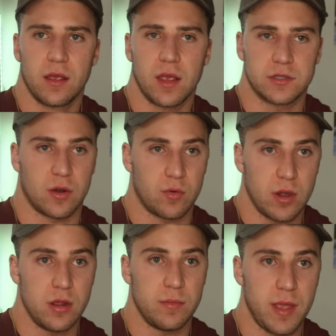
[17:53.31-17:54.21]
Because a
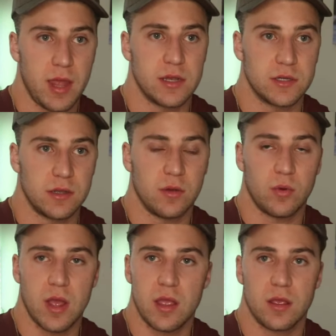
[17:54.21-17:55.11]
real man is in the
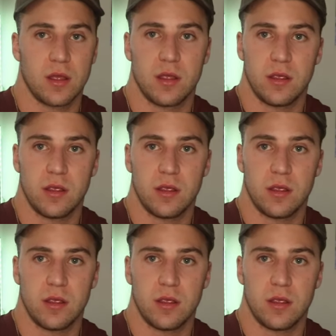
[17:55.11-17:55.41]
way.